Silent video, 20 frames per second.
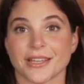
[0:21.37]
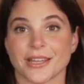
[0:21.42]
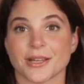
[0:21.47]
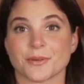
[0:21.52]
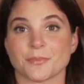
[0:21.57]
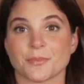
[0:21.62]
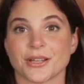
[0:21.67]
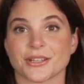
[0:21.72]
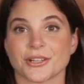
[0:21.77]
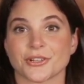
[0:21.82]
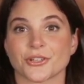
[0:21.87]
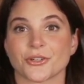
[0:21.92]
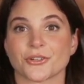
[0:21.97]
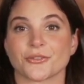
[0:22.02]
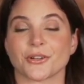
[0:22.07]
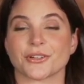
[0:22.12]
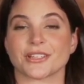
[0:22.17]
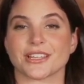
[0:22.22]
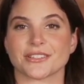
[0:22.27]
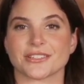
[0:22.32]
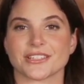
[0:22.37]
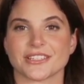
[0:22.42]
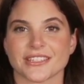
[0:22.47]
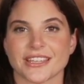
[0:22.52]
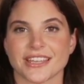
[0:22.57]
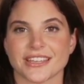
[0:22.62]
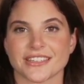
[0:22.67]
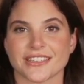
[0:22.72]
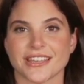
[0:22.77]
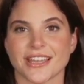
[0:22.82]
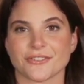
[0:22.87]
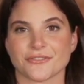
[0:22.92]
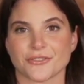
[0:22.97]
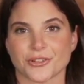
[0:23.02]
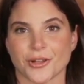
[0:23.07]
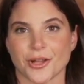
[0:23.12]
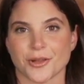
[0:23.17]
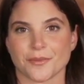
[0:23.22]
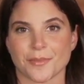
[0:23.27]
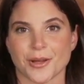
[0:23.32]
Whether you're looking to stay
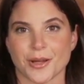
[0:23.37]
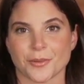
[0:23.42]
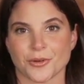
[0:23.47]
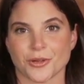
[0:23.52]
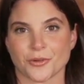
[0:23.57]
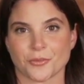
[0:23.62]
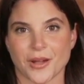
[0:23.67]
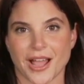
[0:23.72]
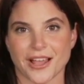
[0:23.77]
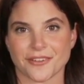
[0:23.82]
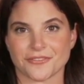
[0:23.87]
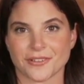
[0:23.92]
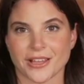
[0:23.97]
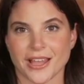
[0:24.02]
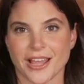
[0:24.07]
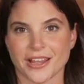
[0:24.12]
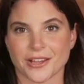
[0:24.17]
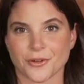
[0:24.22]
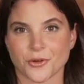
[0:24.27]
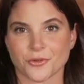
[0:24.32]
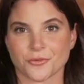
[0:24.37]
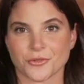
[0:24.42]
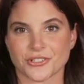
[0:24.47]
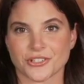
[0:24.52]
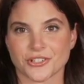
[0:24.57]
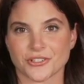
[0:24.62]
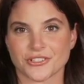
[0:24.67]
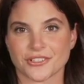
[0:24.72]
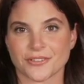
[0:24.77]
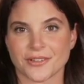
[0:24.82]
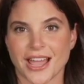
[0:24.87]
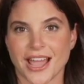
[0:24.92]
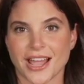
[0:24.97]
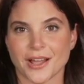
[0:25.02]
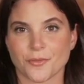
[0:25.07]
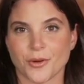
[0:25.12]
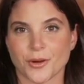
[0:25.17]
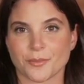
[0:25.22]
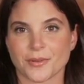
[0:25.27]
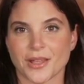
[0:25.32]
safer on public Wi-Fi or reduce
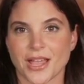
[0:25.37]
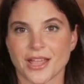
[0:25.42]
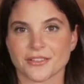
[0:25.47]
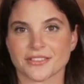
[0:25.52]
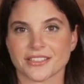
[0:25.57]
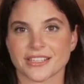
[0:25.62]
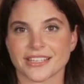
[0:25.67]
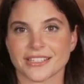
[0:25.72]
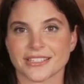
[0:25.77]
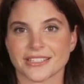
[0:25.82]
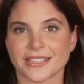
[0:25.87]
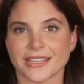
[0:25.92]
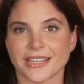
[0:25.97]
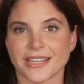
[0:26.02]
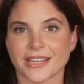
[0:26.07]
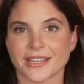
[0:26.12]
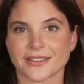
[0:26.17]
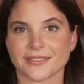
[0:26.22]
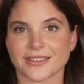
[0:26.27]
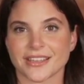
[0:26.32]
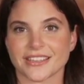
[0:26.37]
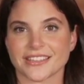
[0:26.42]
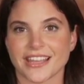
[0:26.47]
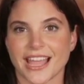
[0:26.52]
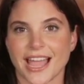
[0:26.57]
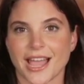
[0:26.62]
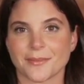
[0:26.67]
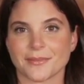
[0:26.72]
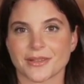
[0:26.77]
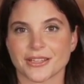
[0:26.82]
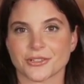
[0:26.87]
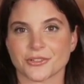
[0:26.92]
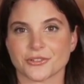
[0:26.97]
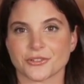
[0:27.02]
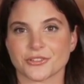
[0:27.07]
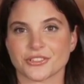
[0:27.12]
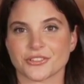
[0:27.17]
lag while browsing, this app includes